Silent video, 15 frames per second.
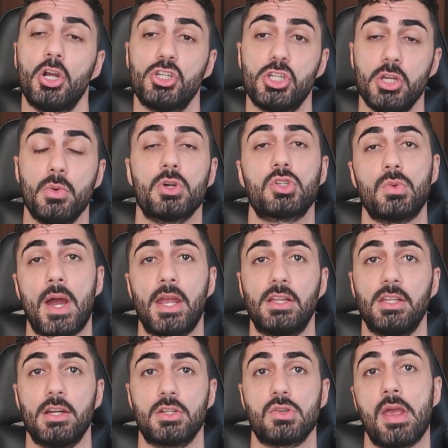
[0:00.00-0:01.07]
she was
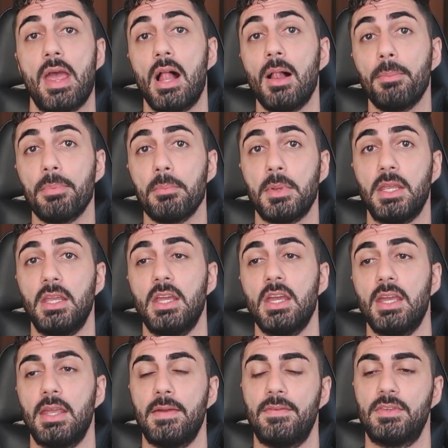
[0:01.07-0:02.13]
right there to help me
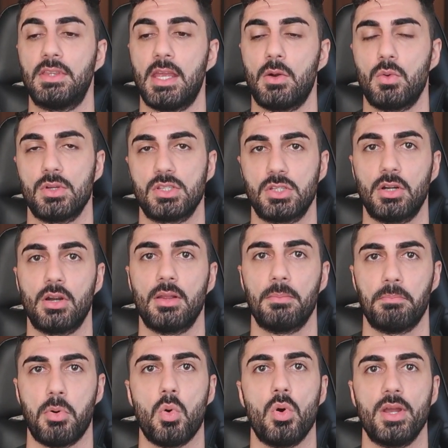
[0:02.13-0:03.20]
if there were
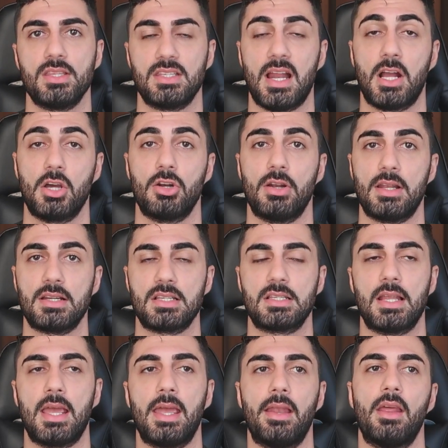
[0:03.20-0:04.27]
certain points that I couldn't
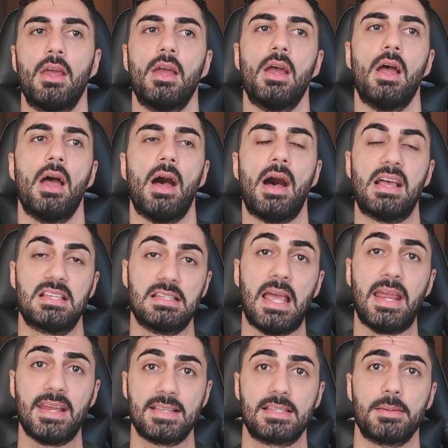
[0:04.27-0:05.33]
understand.
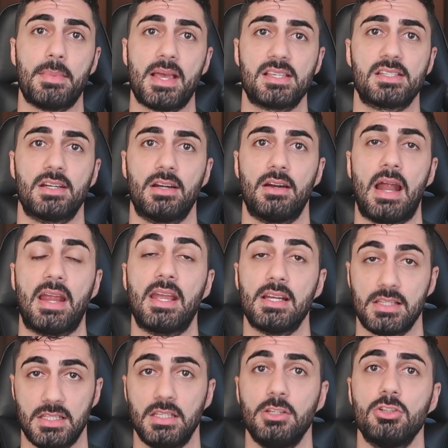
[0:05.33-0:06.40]
Second semester, I
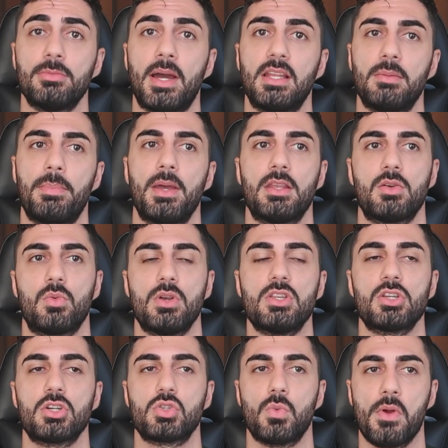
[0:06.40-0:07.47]
continued my independent
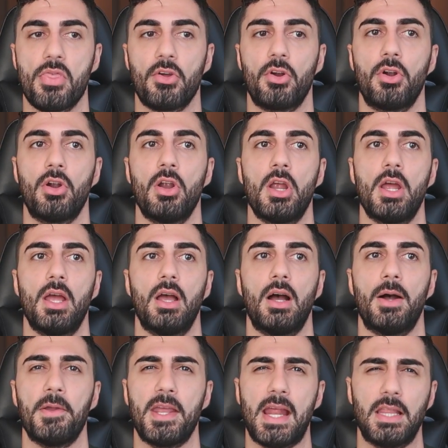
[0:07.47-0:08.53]
research with her.
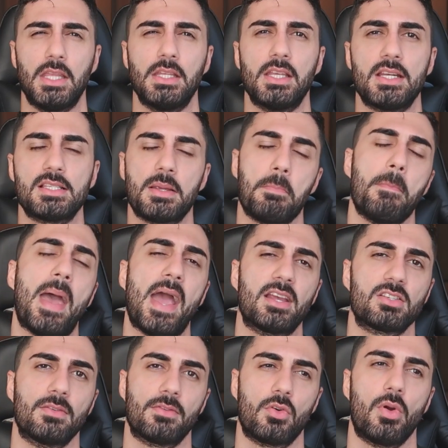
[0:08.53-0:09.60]
And I think there is a
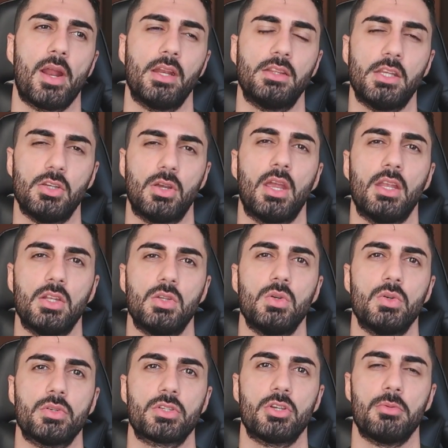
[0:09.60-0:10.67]
max of credit that you can
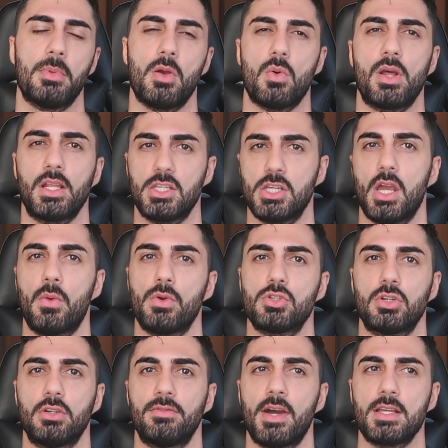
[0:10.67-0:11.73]
do. So you may want to check with
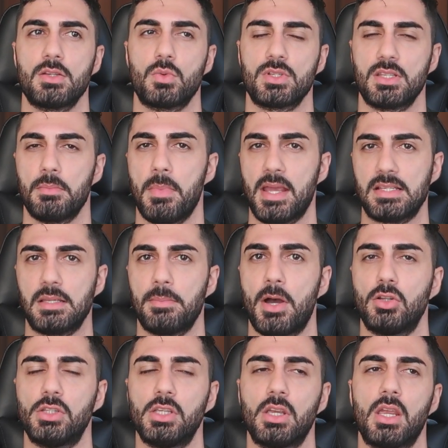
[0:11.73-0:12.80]
your advisor what's the max
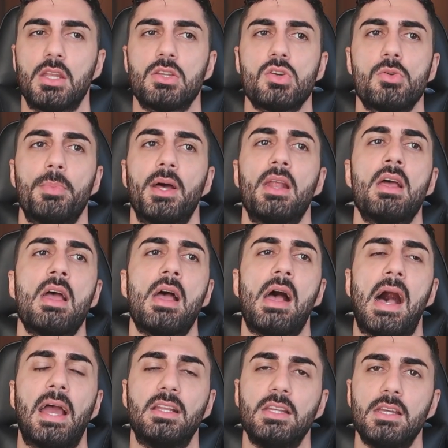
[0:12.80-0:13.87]
amount that you can do. But
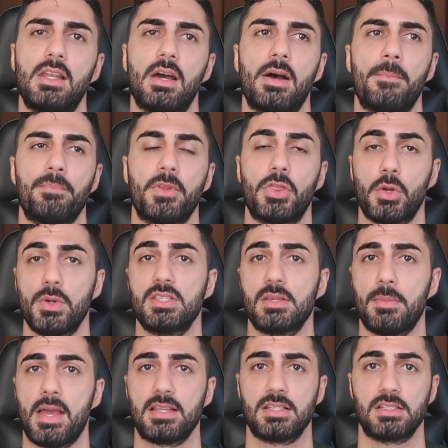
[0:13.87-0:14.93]
I did three
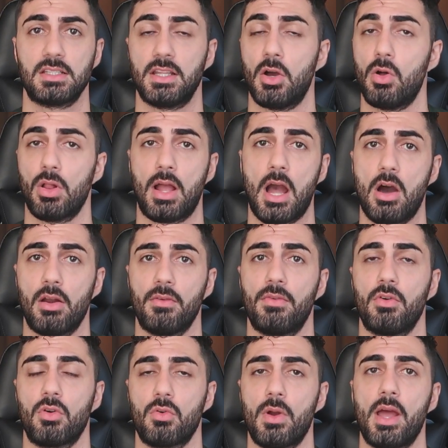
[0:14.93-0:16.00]
semesters and they all counted
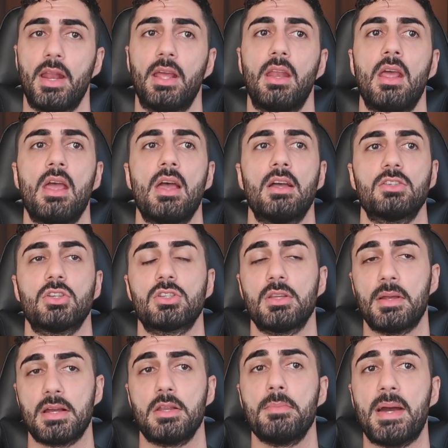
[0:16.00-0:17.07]
for credit. So
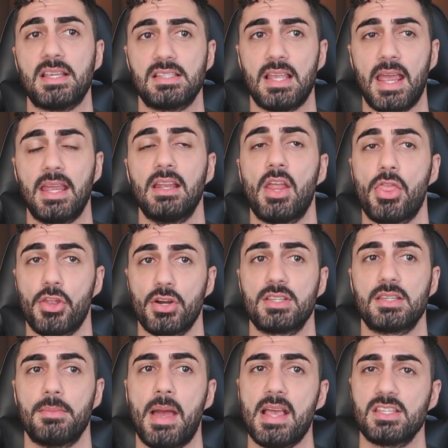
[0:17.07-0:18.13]
in my second and third
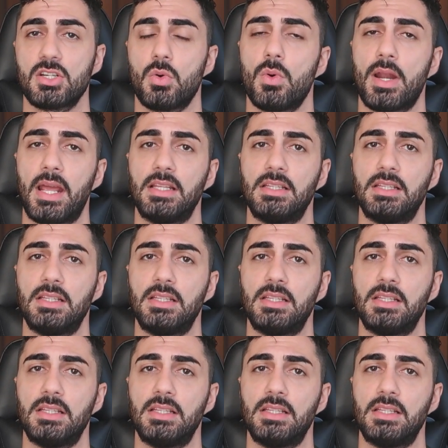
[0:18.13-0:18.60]
semester, what